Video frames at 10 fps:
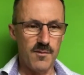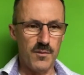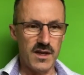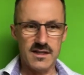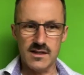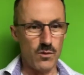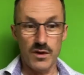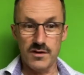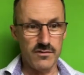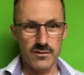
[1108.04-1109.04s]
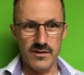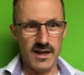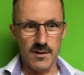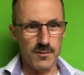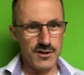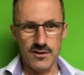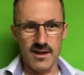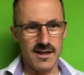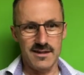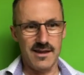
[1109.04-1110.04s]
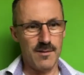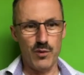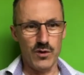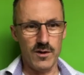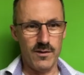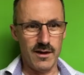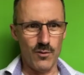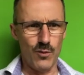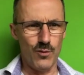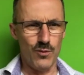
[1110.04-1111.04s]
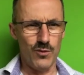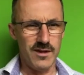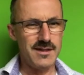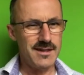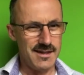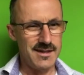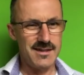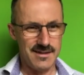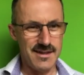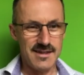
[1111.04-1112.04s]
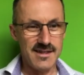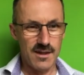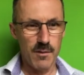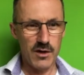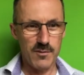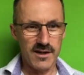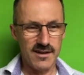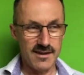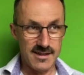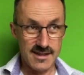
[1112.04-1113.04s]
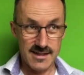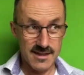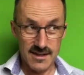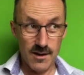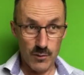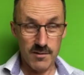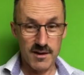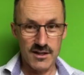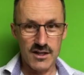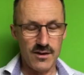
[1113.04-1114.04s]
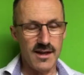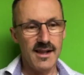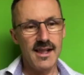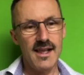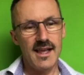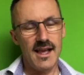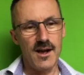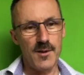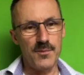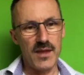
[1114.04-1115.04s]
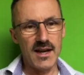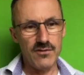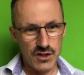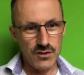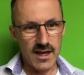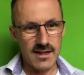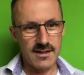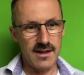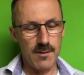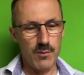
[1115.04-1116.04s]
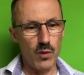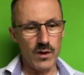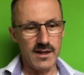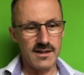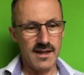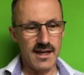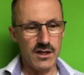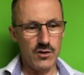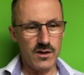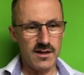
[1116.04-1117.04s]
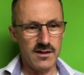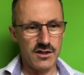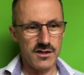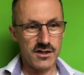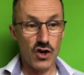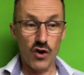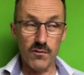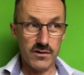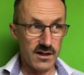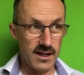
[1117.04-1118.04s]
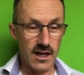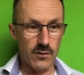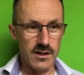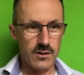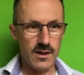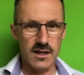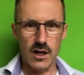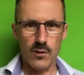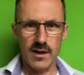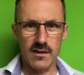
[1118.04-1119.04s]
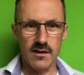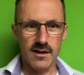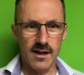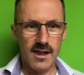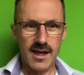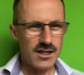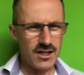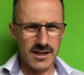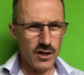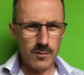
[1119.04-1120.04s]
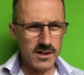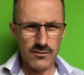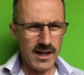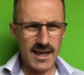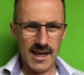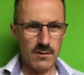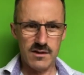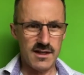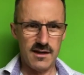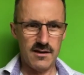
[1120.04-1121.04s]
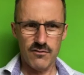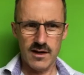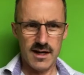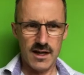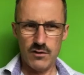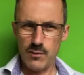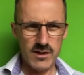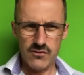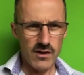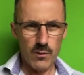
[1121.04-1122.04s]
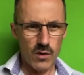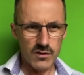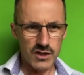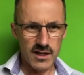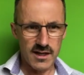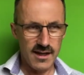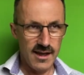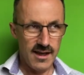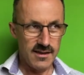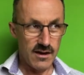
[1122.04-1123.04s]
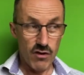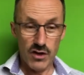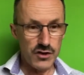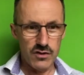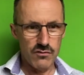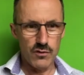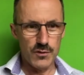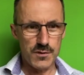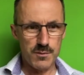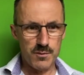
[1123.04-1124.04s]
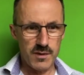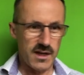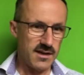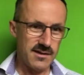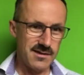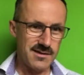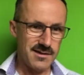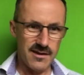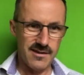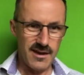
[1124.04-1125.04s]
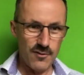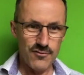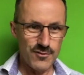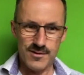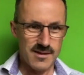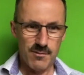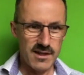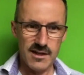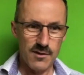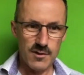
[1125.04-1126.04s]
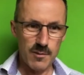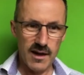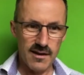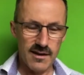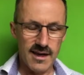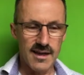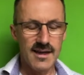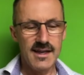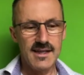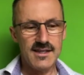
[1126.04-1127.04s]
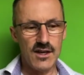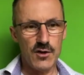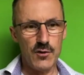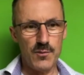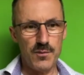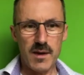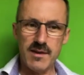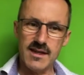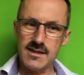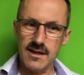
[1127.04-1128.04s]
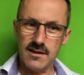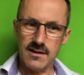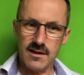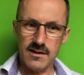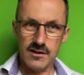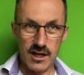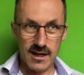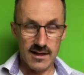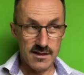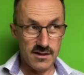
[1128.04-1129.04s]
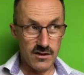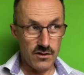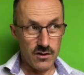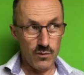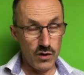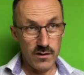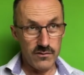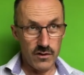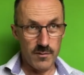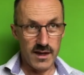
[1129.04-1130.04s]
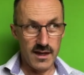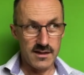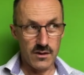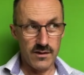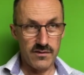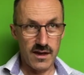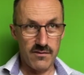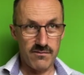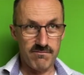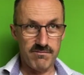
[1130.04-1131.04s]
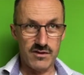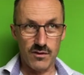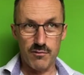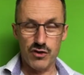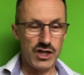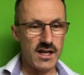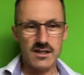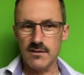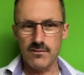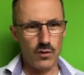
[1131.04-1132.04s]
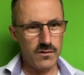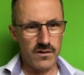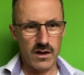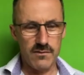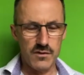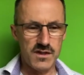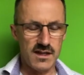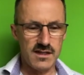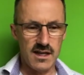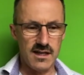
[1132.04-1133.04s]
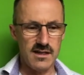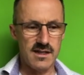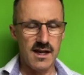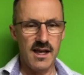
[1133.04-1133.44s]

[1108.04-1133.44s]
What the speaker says: because it's a wonderful feeling once you get to that point, you think, this is the moment, this is the time when I'm going to do it. And if you do get to that point, then you can just confidently go into it knowing that actually nobody's really counting right now, nobody's really watching. There are new rules, because the old rules simply don't apply. So maybe there's a little kind of checklist that you can work from here. So if sort of projecting forward 5 or 6 years